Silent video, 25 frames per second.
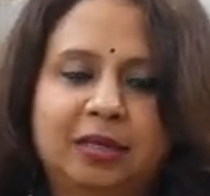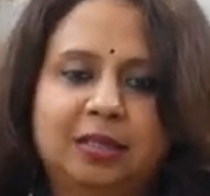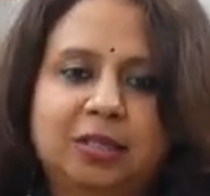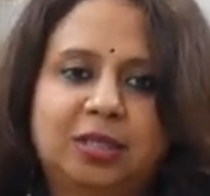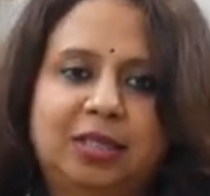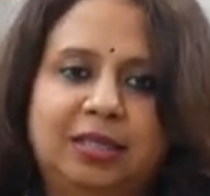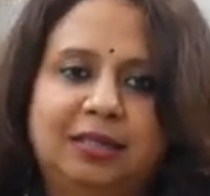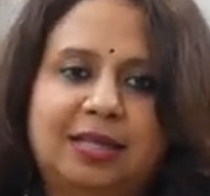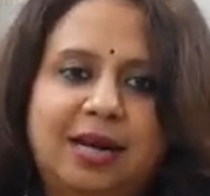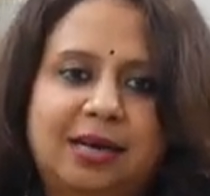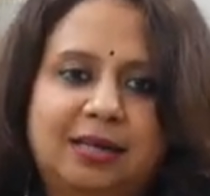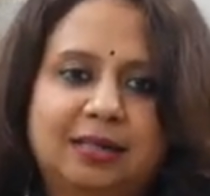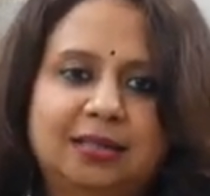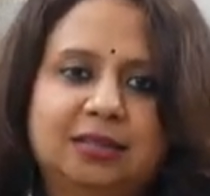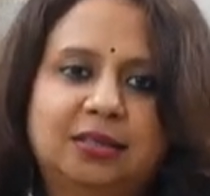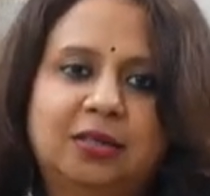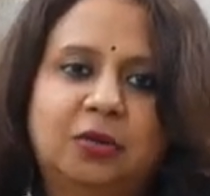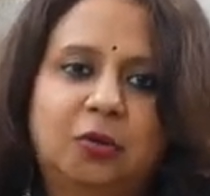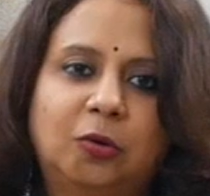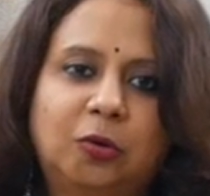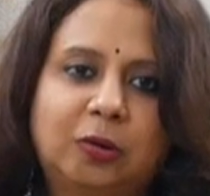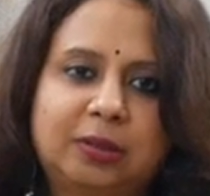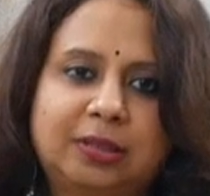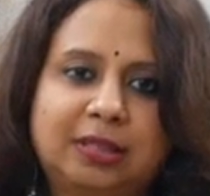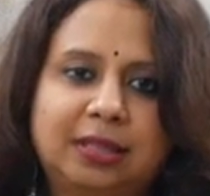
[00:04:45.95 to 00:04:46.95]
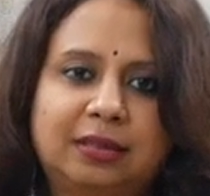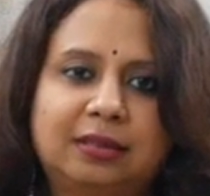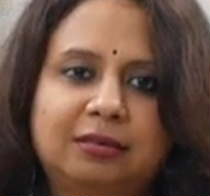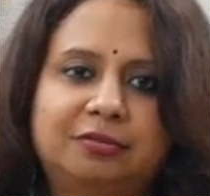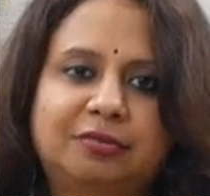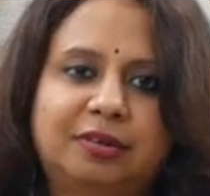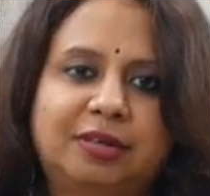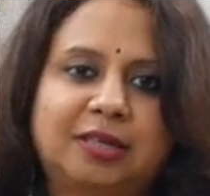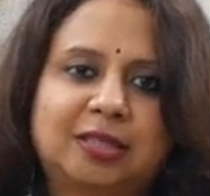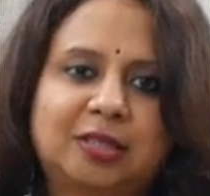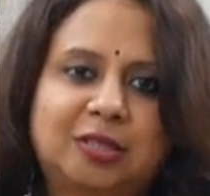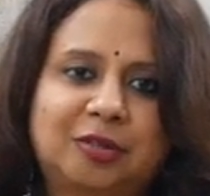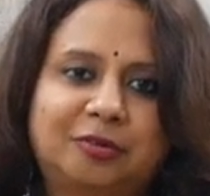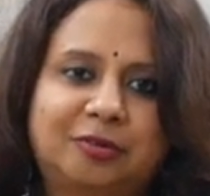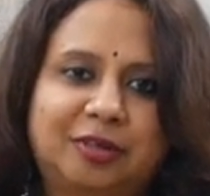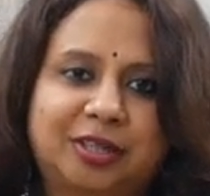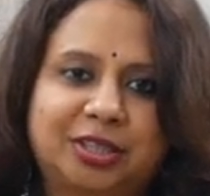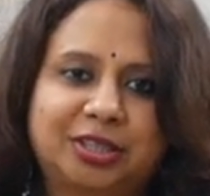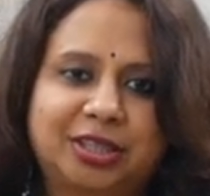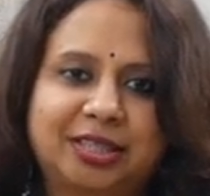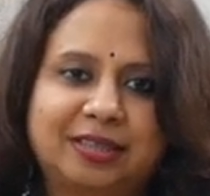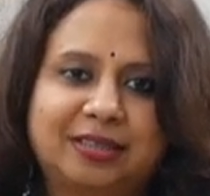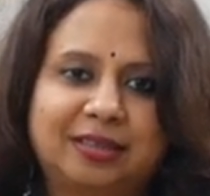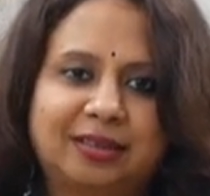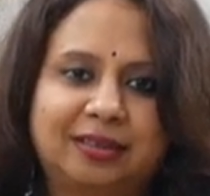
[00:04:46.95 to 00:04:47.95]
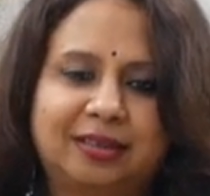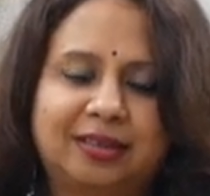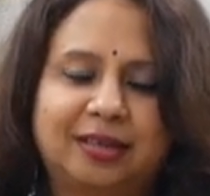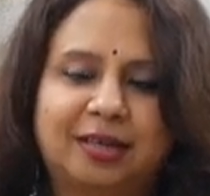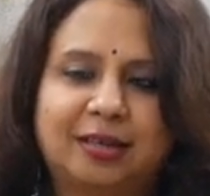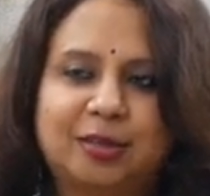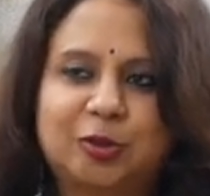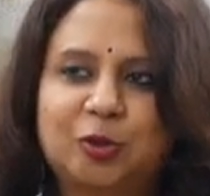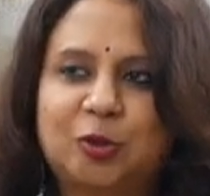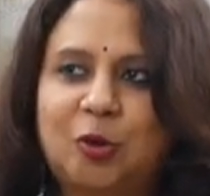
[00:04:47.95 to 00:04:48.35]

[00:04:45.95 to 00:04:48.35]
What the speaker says: See, that is the whole significance of Akshaya Tritiya.